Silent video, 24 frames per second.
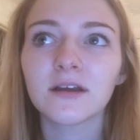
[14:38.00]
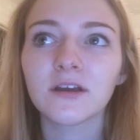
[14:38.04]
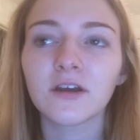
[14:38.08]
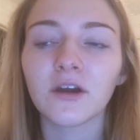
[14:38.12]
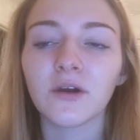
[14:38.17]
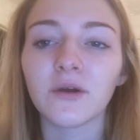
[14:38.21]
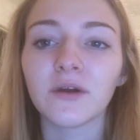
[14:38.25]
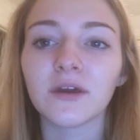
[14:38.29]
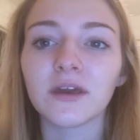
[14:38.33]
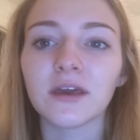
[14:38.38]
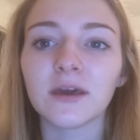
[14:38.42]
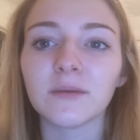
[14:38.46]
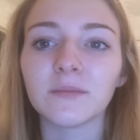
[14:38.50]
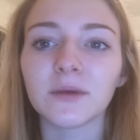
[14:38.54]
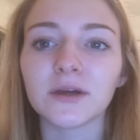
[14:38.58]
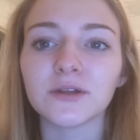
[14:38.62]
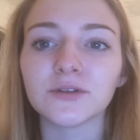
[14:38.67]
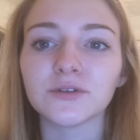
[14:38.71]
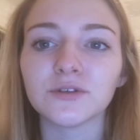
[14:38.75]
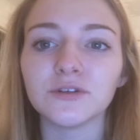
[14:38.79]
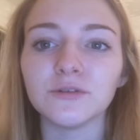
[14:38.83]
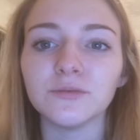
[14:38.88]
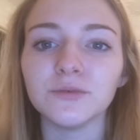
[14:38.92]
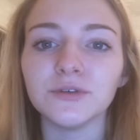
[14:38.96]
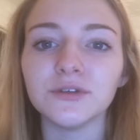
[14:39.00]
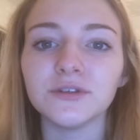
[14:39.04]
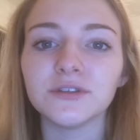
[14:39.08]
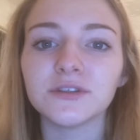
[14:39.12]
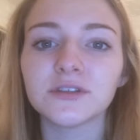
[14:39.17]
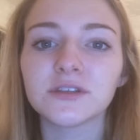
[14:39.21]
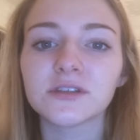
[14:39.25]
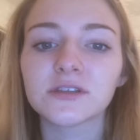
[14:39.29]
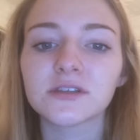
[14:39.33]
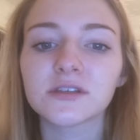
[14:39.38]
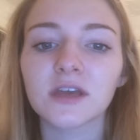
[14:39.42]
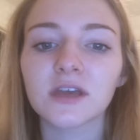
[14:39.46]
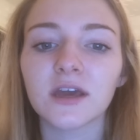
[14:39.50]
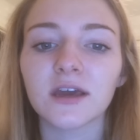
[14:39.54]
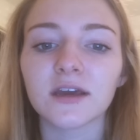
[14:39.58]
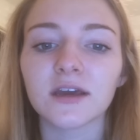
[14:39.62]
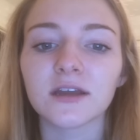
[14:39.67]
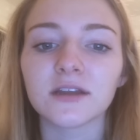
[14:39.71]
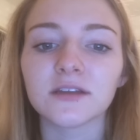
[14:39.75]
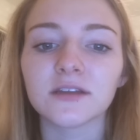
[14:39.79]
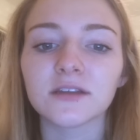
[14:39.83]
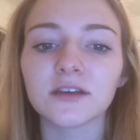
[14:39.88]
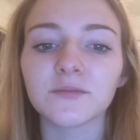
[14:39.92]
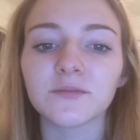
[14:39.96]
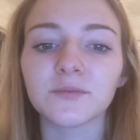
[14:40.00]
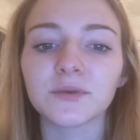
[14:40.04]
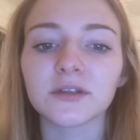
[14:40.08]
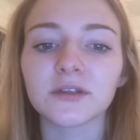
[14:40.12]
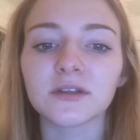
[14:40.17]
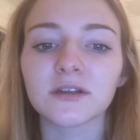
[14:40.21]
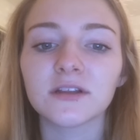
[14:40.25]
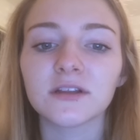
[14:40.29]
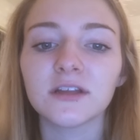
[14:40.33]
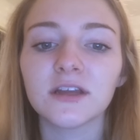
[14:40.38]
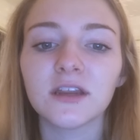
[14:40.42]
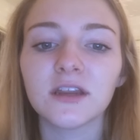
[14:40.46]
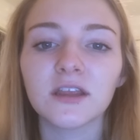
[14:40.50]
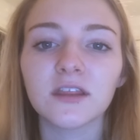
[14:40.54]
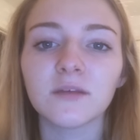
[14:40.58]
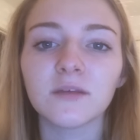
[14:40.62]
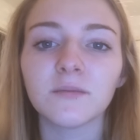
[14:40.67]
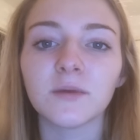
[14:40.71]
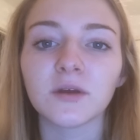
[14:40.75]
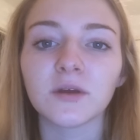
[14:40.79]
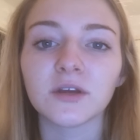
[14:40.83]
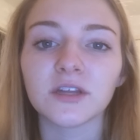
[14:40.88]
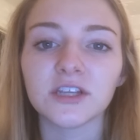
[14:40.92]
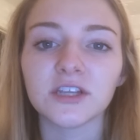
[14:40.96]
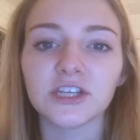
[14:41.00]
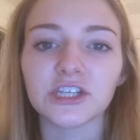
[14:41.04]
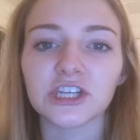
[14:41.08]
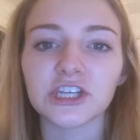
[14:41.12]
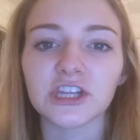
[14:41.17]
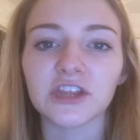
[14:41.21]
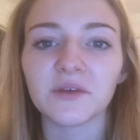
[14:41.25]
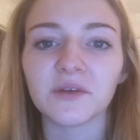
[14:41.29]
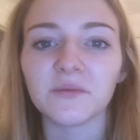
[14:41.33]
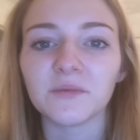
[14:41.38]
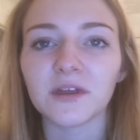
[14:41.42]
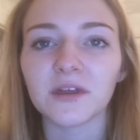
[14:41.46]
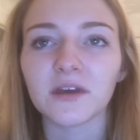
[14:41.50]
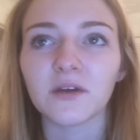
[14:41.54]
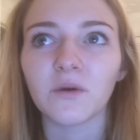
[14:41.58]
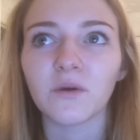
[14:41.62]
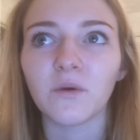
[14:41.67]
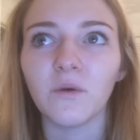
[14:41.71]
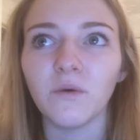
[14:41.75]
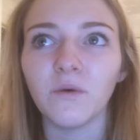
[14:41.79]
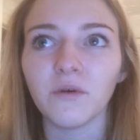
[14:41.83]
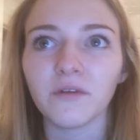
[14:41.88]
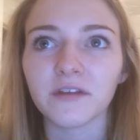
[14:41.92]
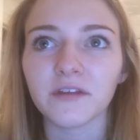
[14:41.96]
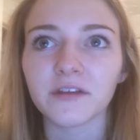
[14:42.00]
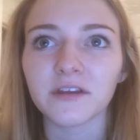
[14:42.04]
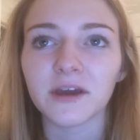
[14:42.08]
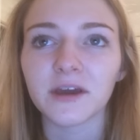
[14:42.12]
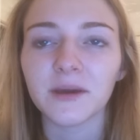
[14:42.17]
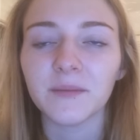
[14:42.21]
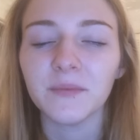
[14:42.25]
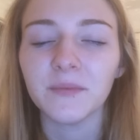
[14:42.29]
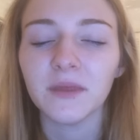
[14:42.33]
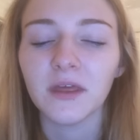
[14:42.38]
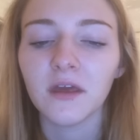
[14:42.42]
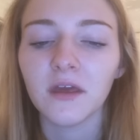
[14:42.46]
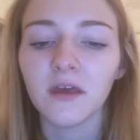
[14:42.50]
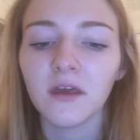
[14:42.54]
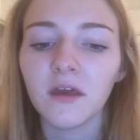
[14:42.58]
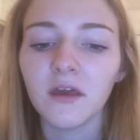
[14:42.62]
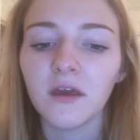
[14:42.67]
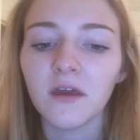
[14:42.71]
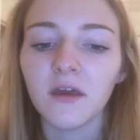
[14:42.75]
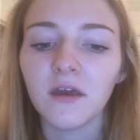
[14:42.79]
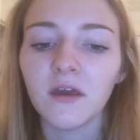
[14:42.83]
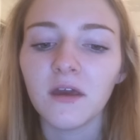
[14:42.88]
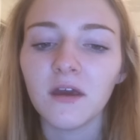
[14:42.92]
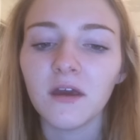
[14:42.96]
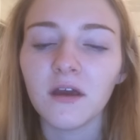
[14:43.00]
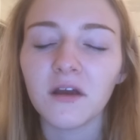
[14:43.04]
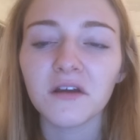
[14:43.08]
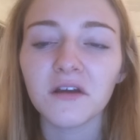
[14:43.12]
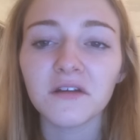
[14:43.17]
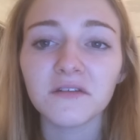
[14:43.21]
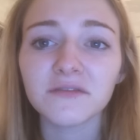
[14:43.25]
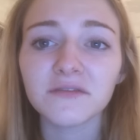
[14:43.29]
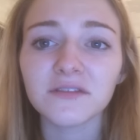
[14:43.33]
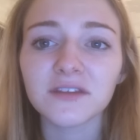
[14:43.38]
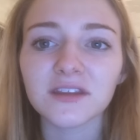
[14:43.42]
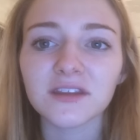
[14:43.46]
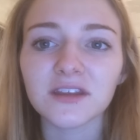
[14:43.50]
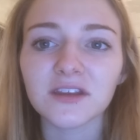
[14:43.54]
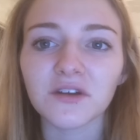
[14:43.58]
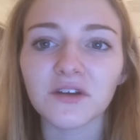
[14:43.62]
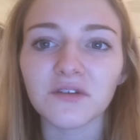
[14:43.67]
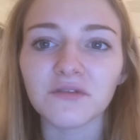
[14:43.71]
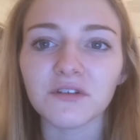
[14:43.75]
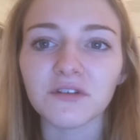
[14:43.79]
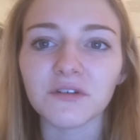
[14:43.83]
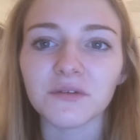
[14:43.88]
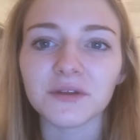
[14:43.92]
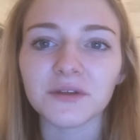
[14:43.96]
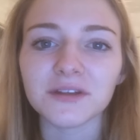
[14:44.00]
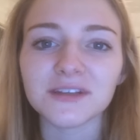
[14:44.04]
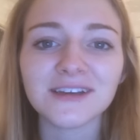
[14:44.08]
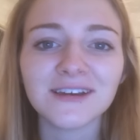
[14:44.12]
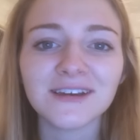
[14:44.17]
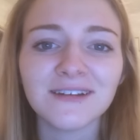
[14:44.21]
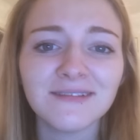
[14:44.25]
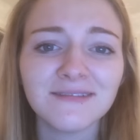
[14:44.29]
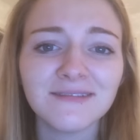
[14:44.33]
going in my tall boots, and I've been cleaning them and conditioning them, like, all the time. Hopefully they're not ruined.